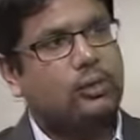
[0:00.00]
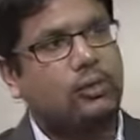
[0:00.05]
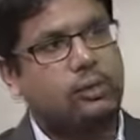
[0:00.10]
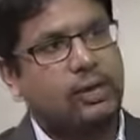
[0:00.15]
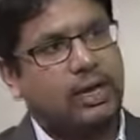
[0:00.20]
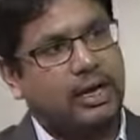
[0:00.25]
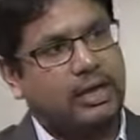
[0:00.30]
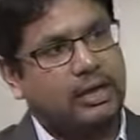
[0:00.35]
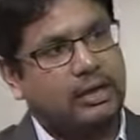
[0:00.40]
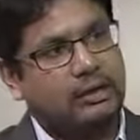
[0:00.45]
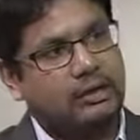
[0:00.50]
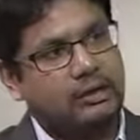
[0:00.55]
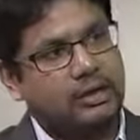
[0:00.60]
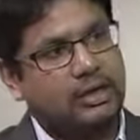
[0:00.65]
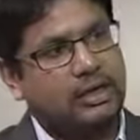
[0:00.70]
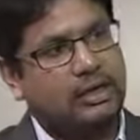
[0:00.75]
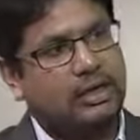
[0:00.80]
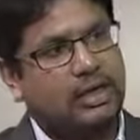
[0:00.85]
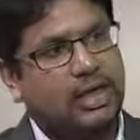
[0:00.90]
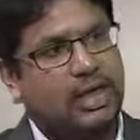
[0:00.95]
Where do
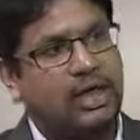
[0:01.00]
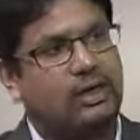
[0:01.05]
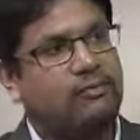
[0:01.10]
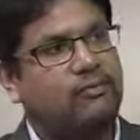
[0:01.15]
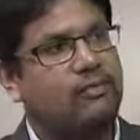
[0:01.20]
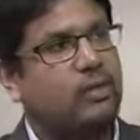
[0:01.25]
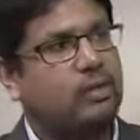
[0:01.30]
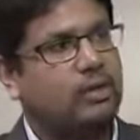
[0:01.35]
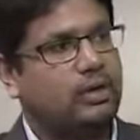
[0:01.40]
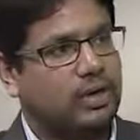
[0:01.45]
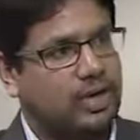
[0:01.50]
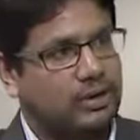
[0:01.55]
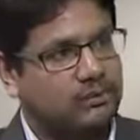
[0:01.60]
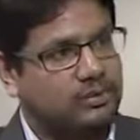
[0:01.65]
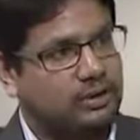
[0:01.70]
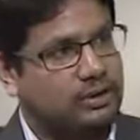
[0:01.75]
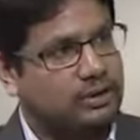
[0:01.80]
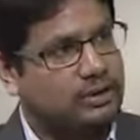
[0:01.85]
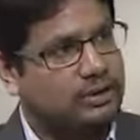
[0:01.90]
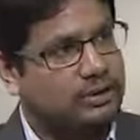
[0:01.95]
we have more
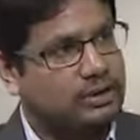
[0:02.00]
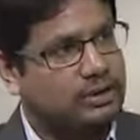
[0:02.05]
traffic